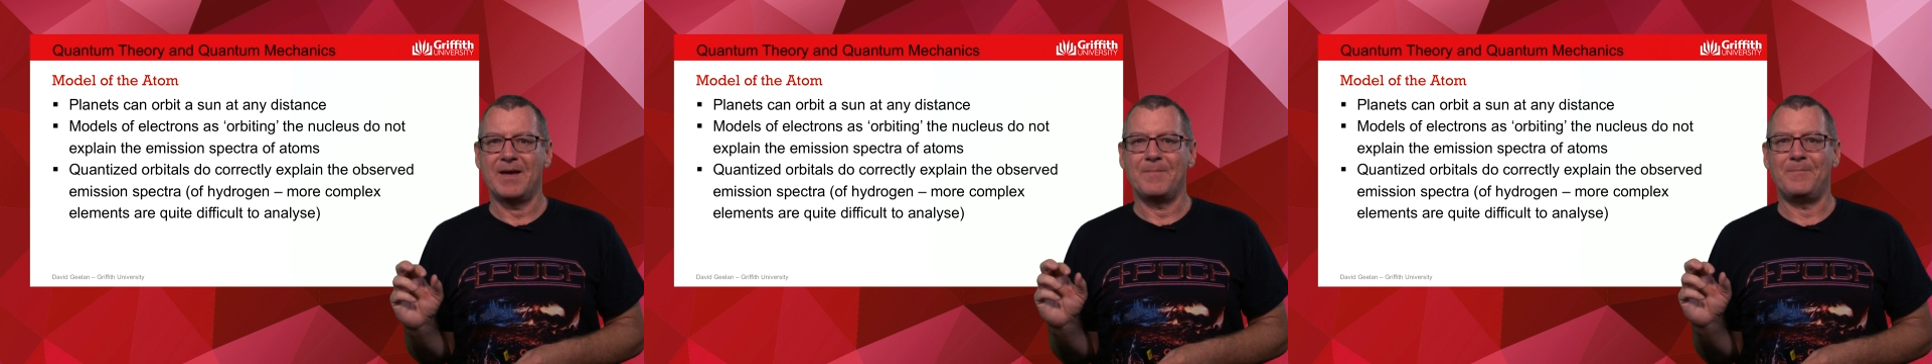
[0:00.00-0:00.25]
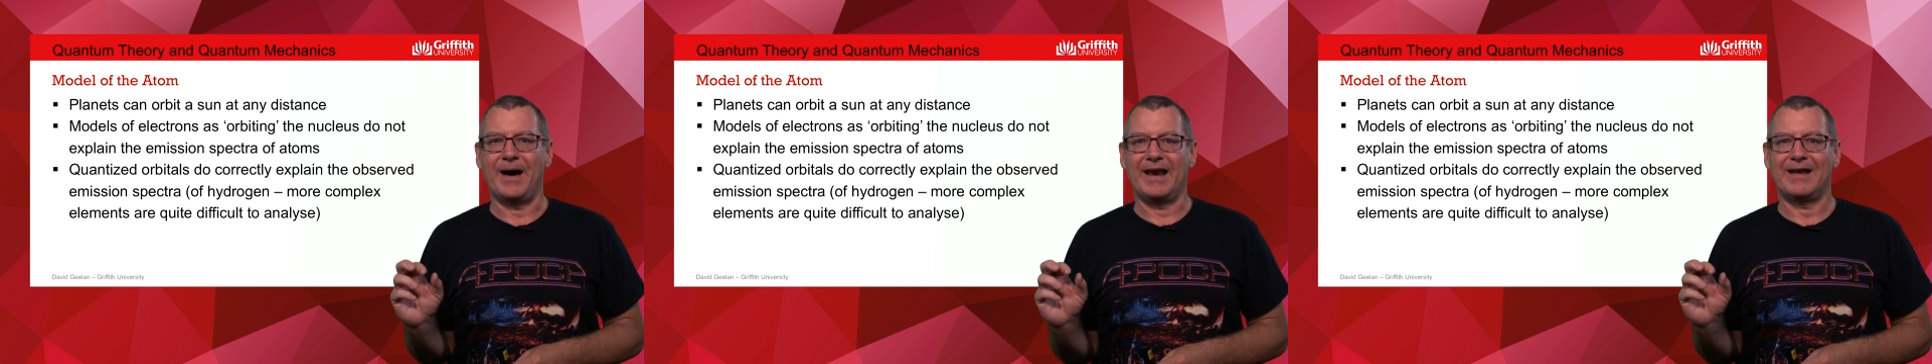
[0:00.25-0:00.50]

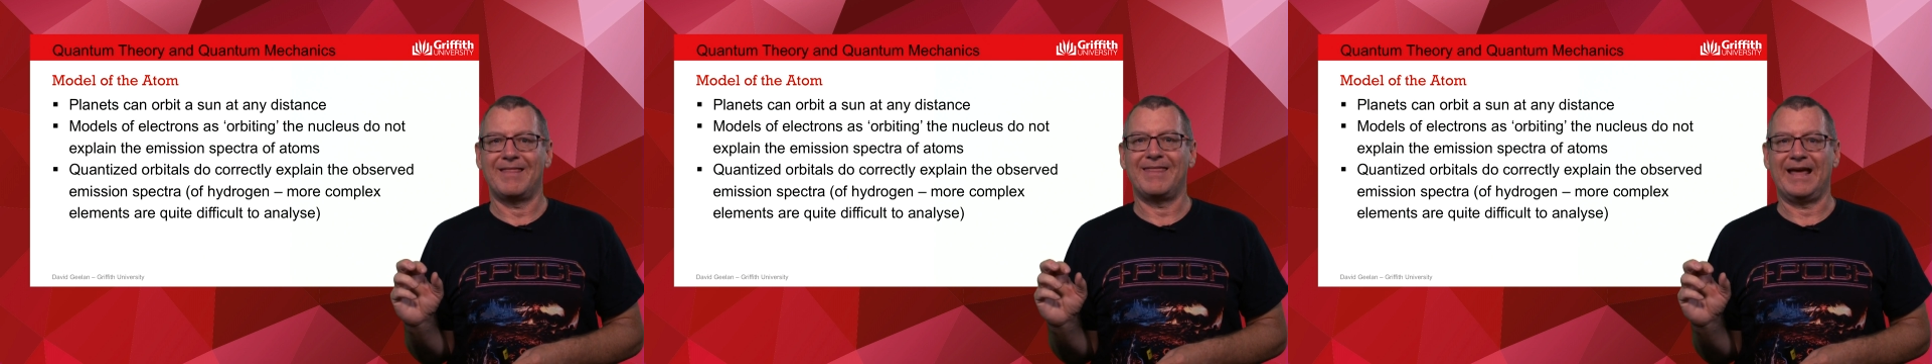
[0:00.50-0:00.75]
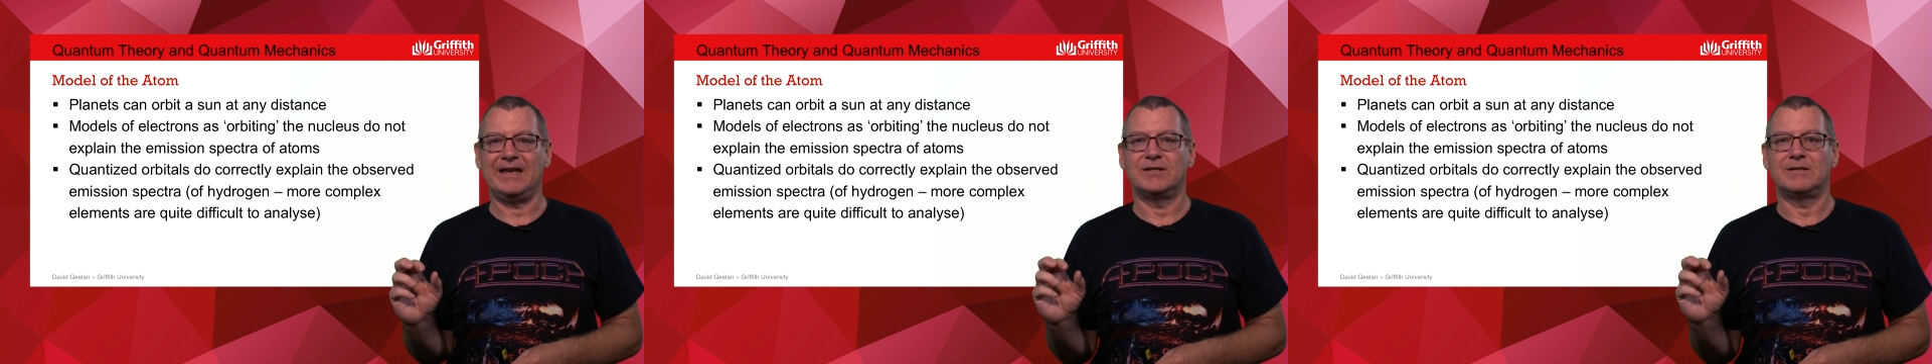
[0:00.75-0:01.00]
but
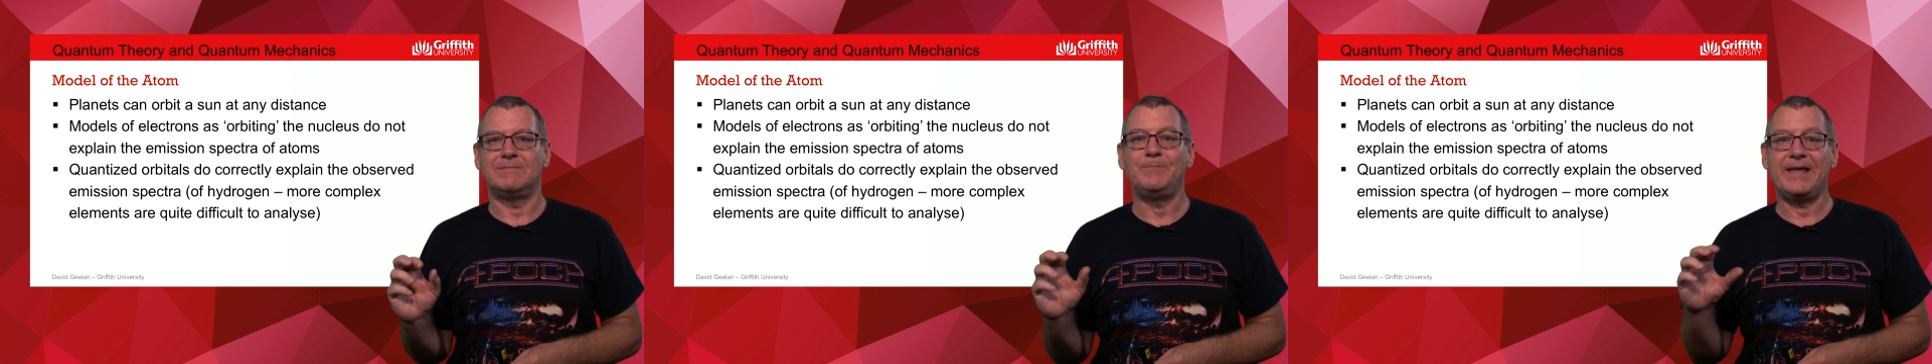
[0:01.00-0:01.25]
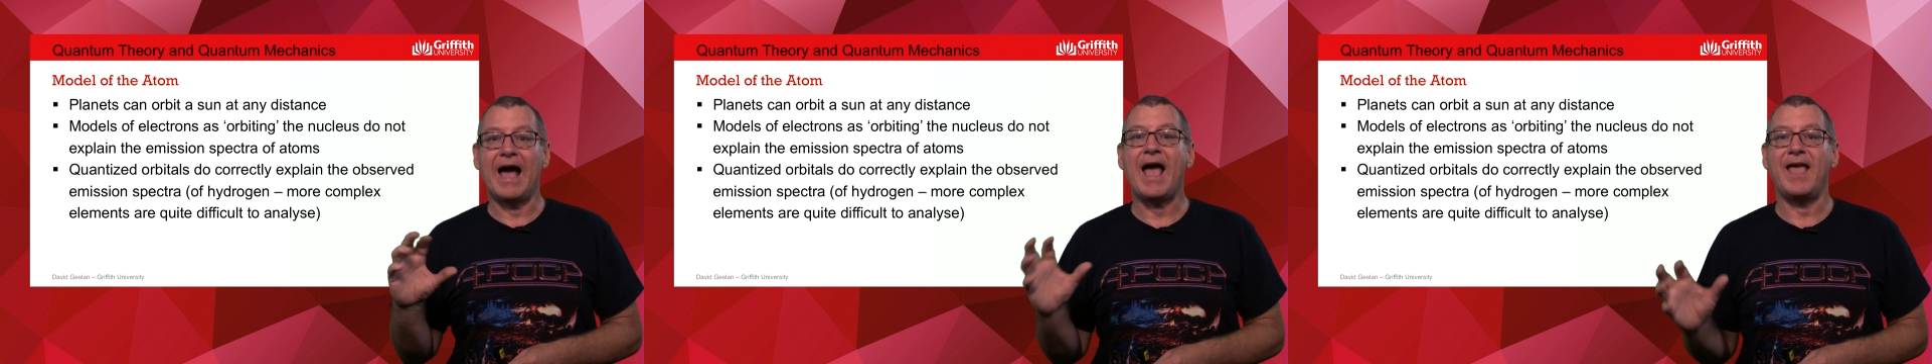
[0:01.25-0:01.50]
they
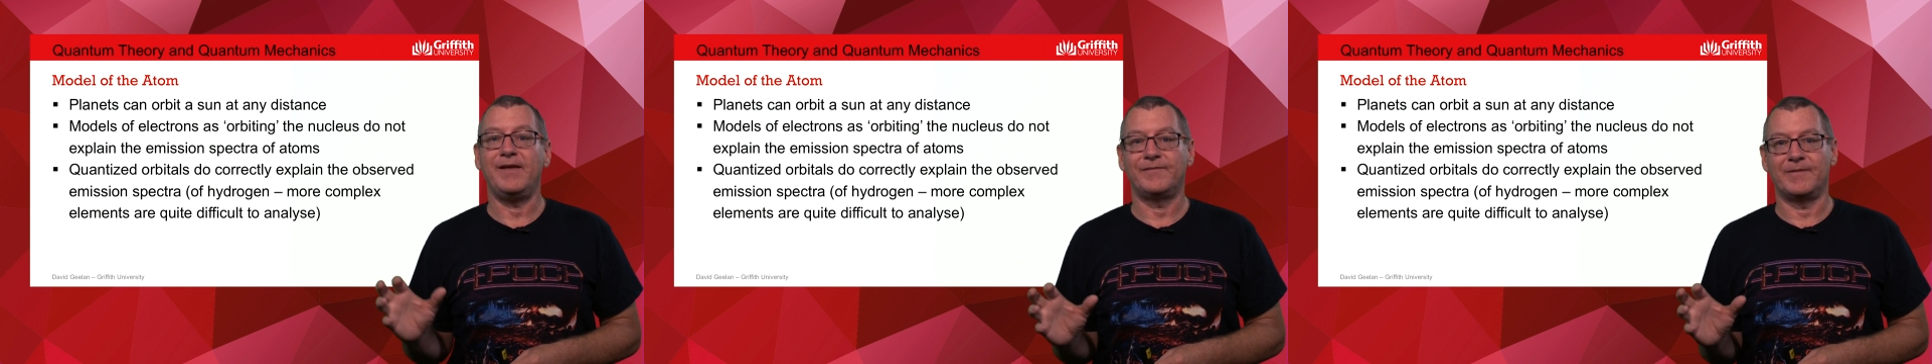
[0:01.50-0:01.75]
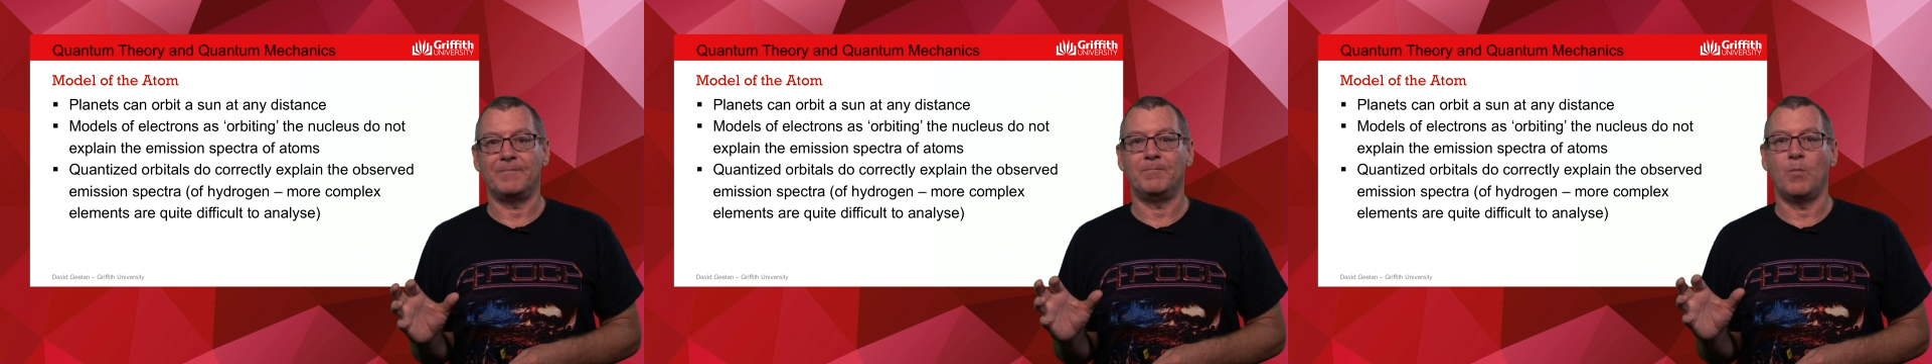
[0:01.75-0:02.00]

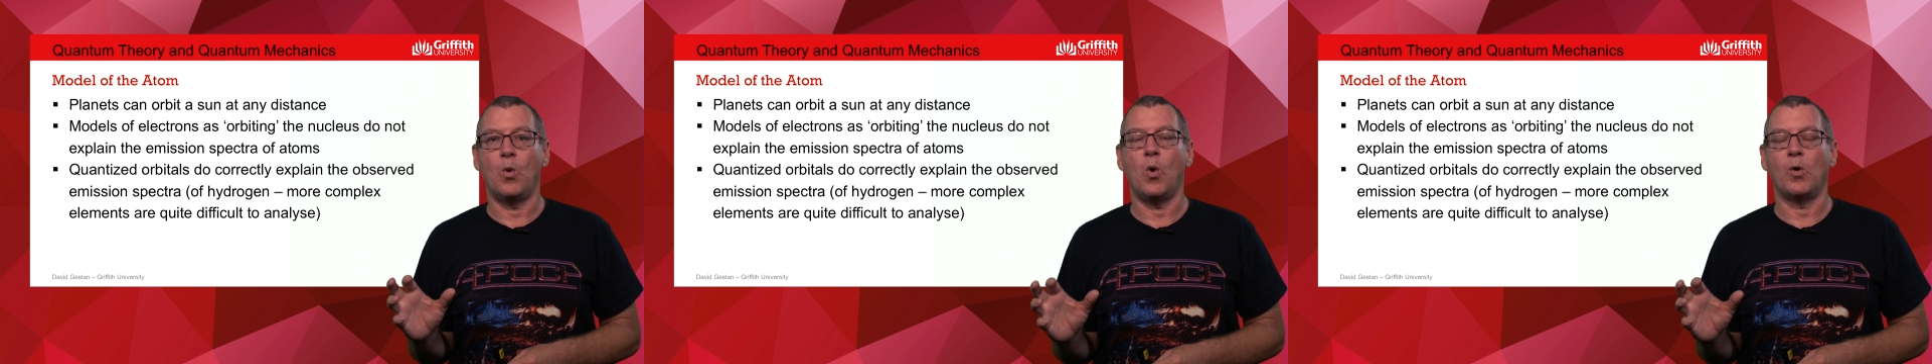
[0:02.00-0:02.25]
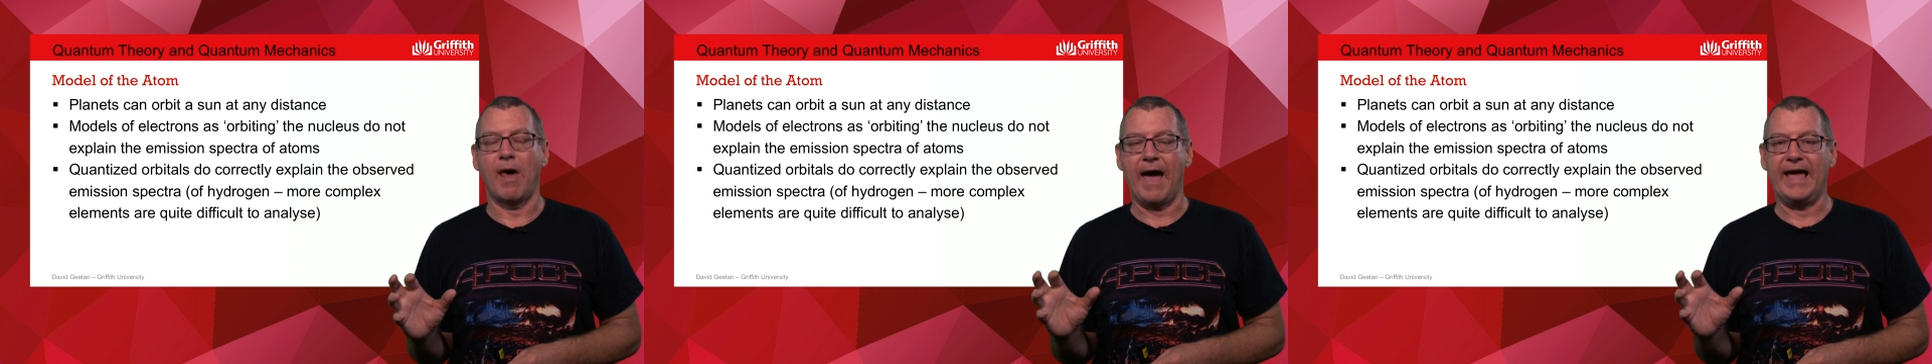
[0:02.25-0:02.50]
behave
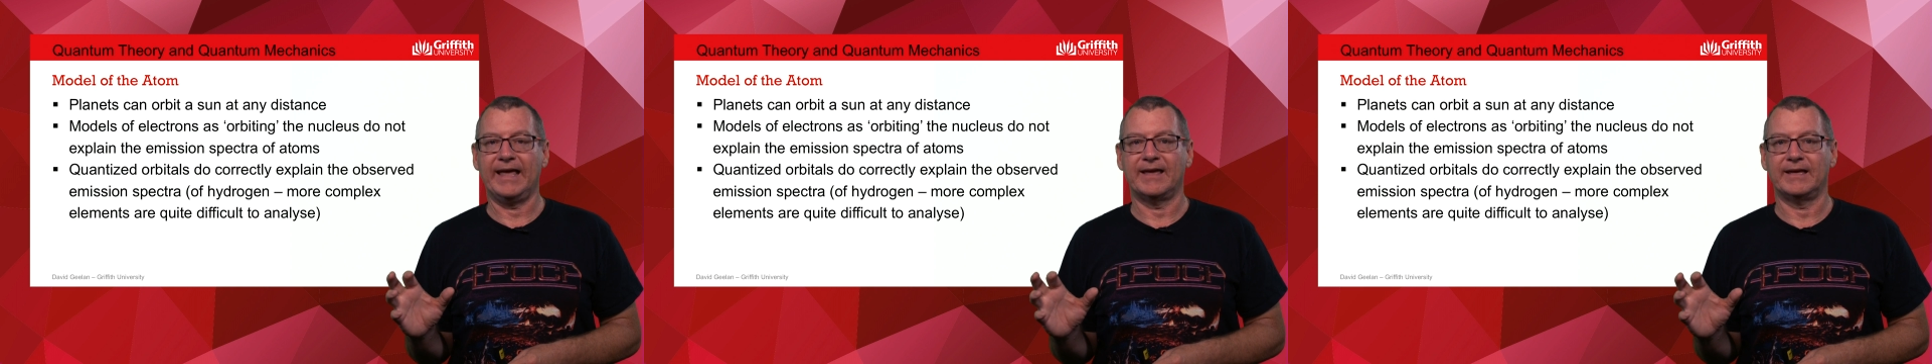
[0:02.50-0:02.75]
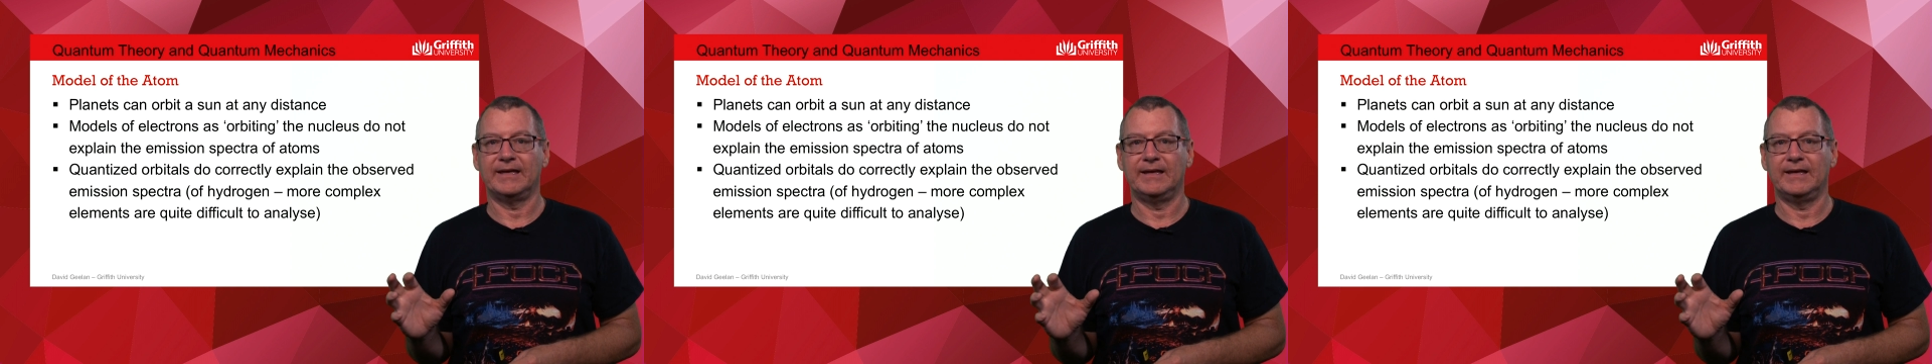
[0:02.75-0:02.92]
more like